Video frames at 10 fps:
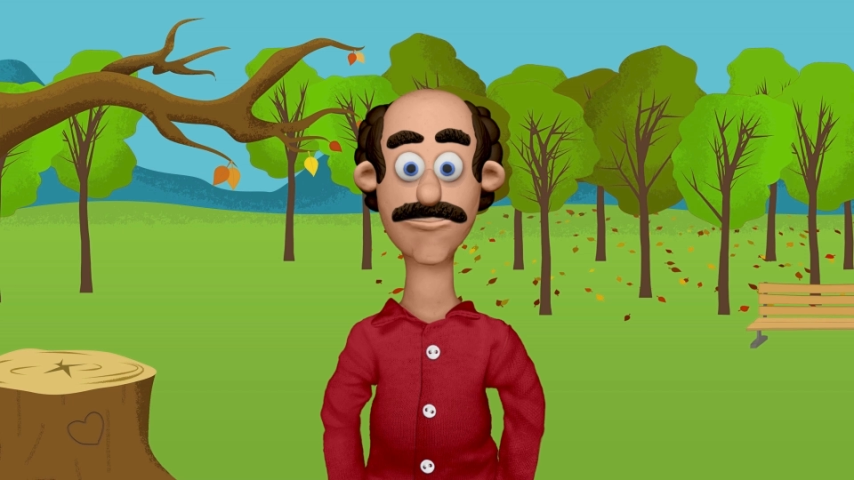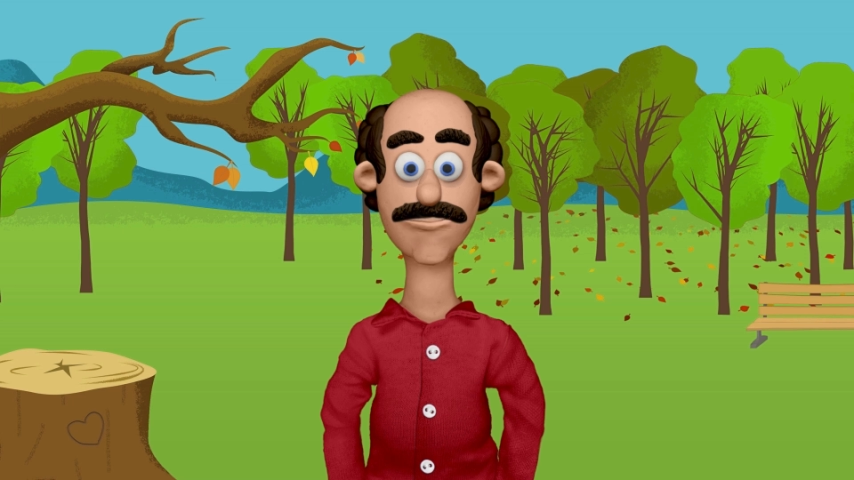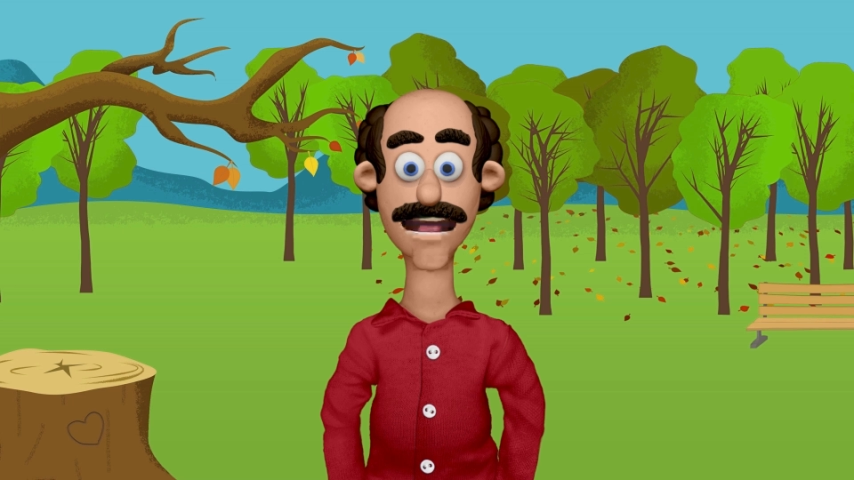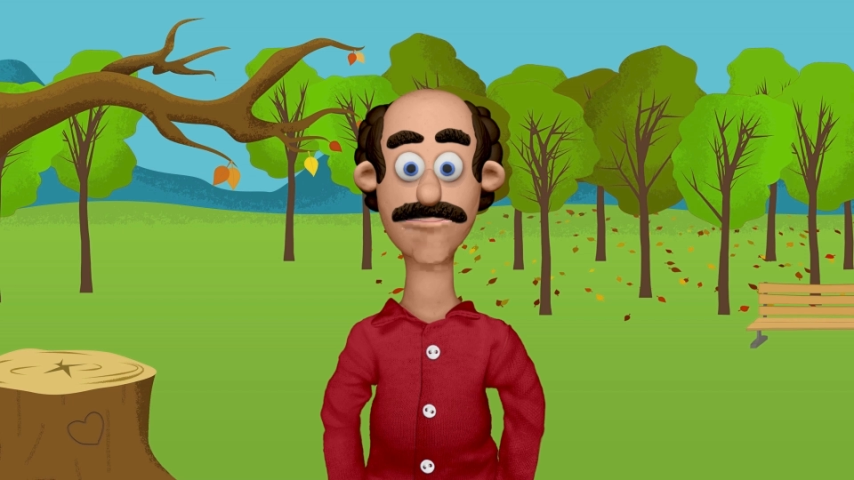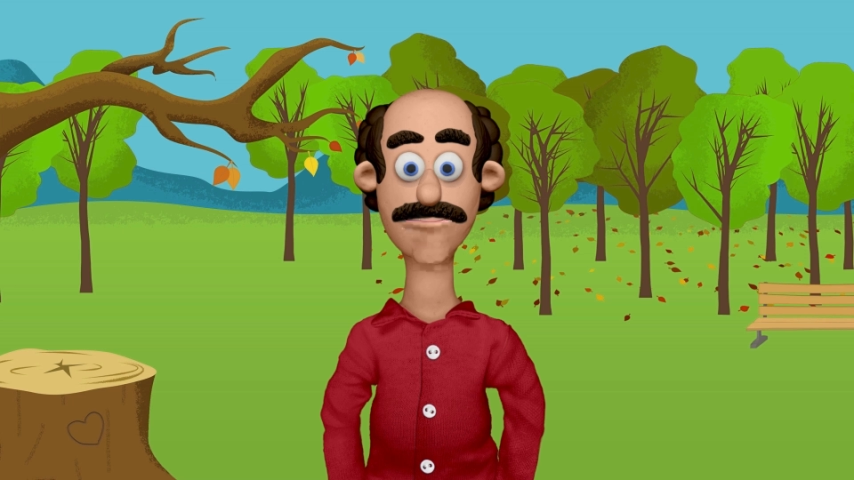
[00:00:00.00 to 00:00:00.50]

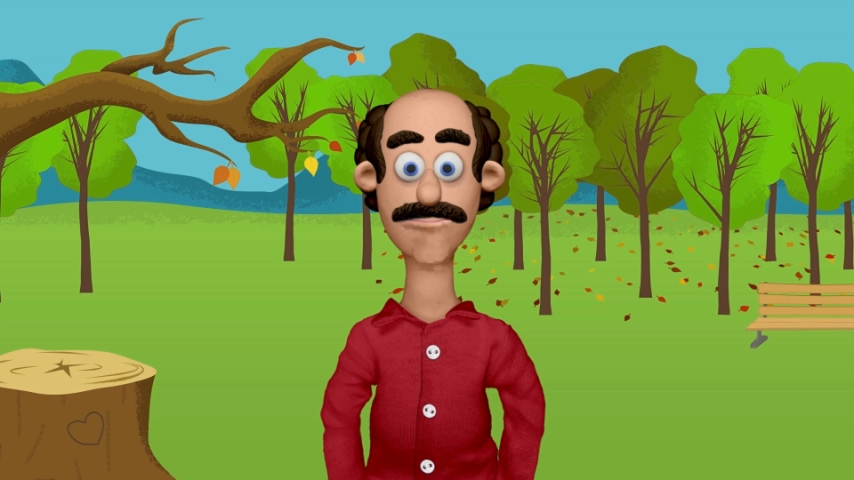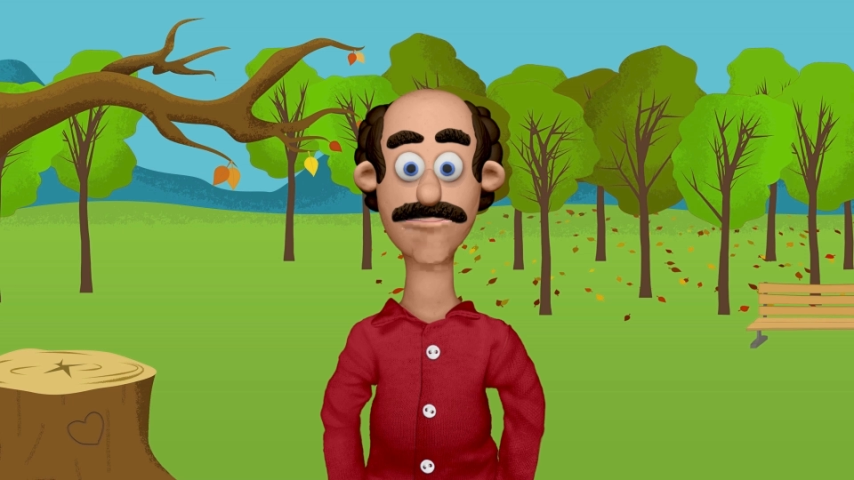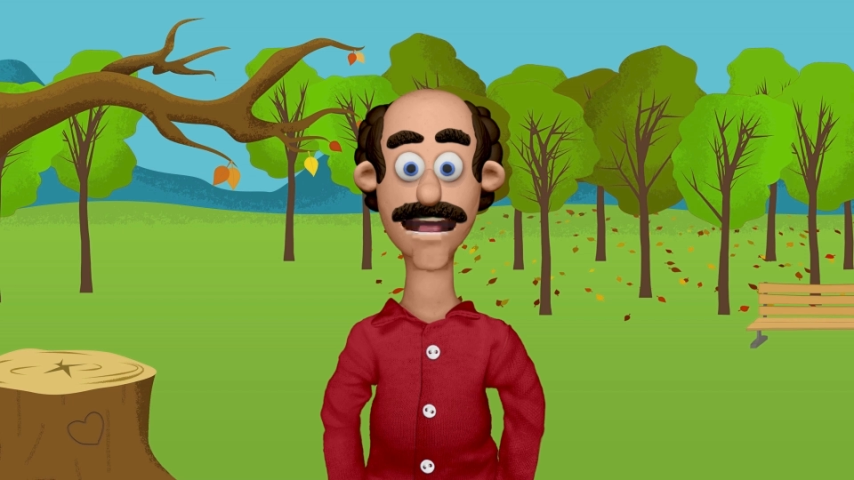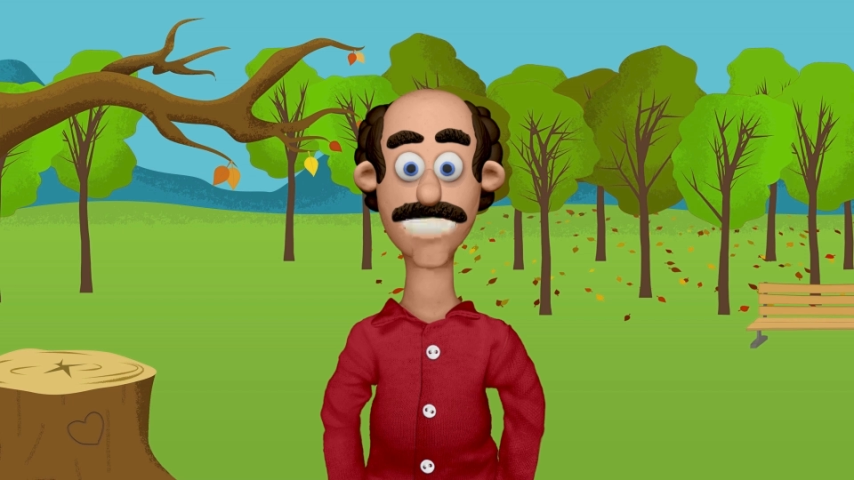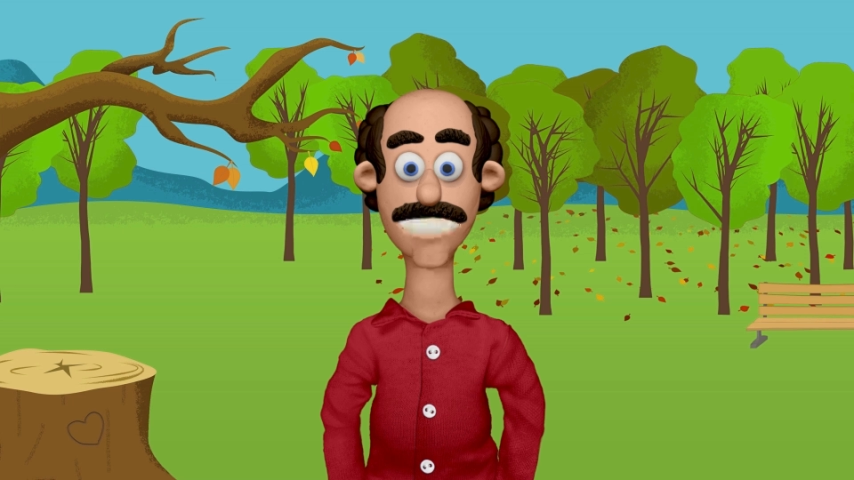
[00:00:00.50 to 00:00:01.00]
but,
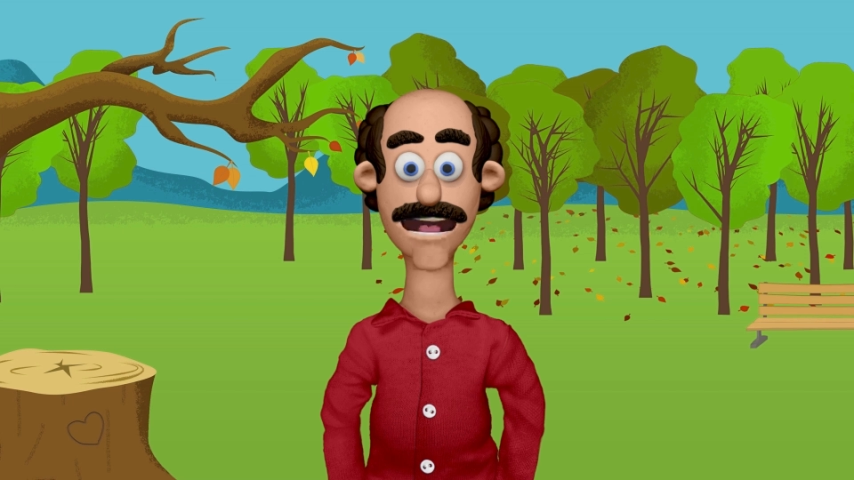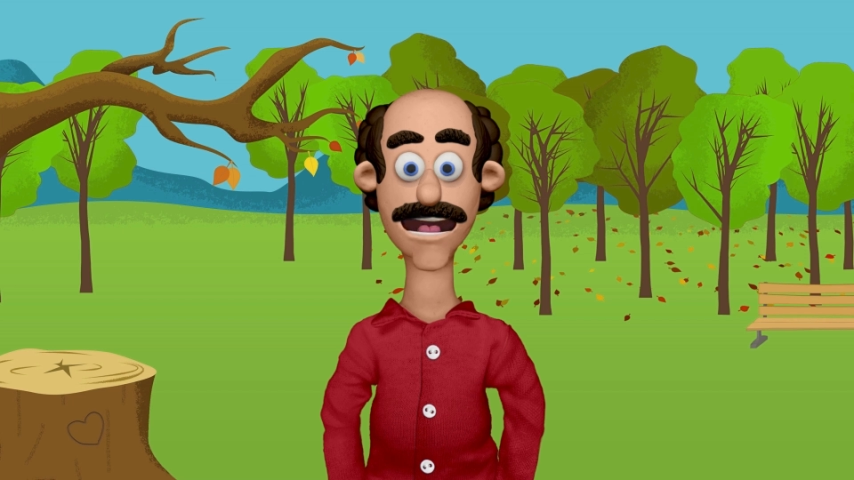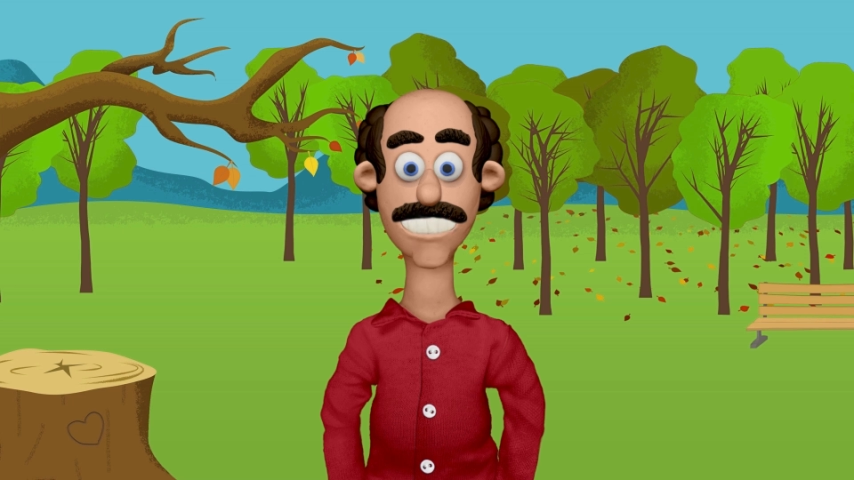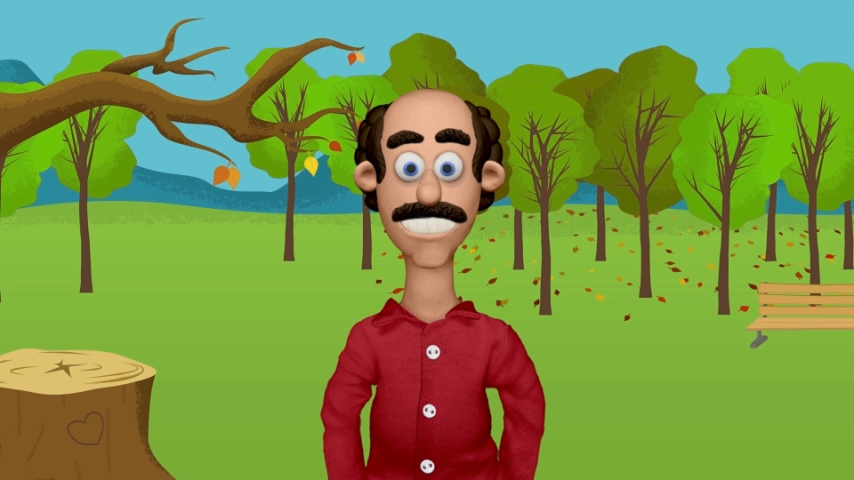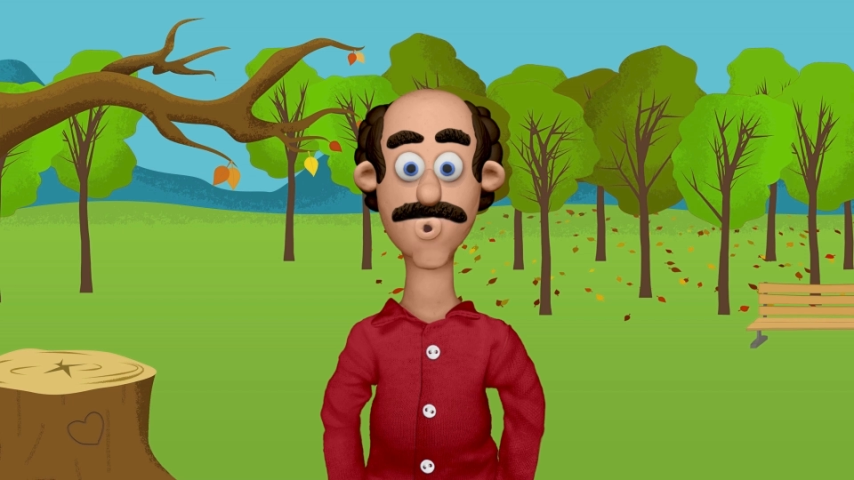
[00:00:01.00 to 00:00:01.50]
and this is
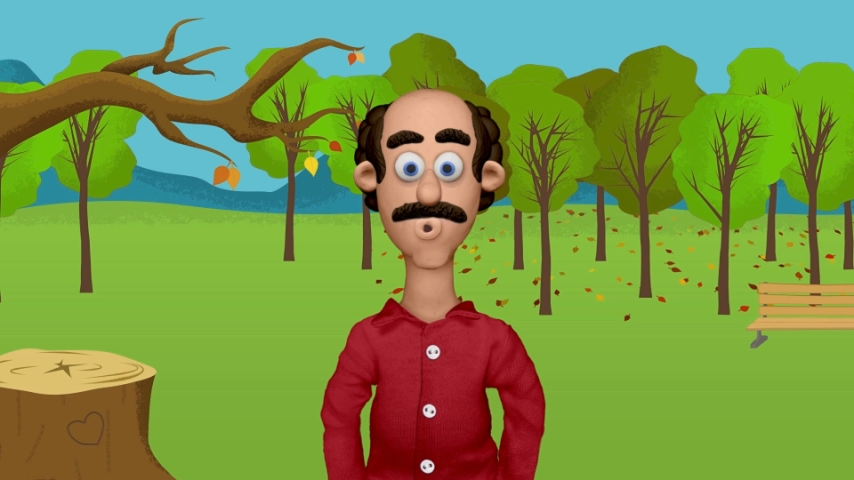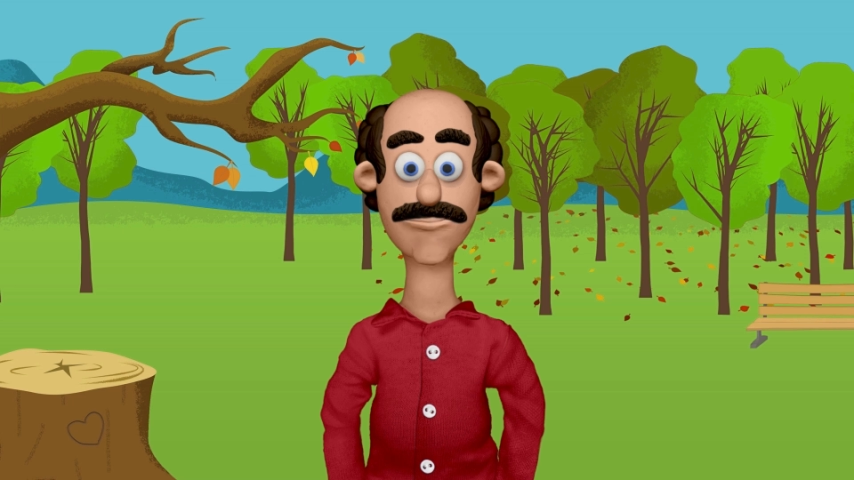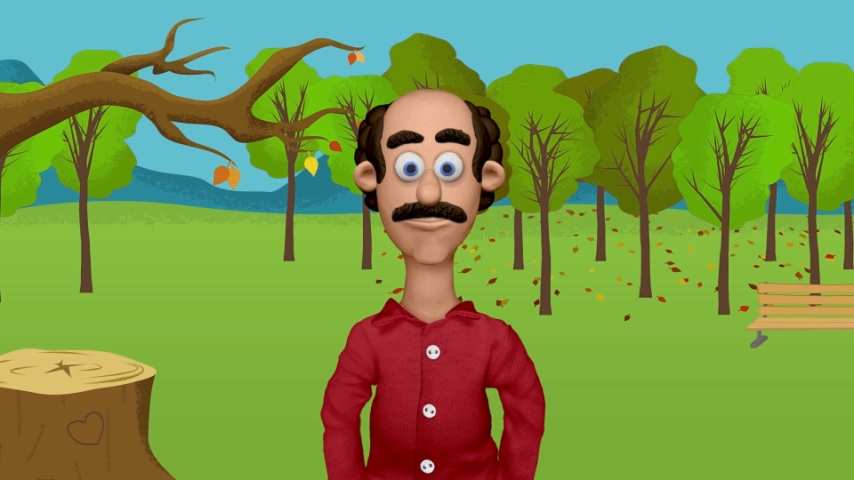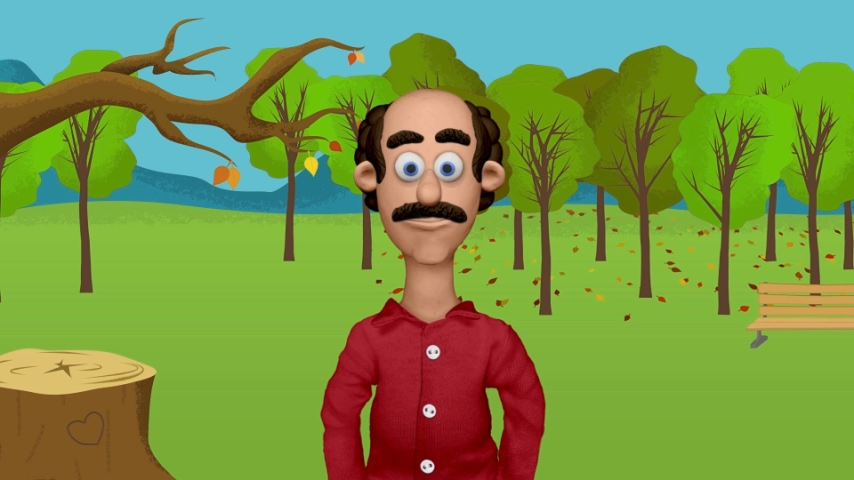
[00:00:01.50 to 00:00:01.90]
important,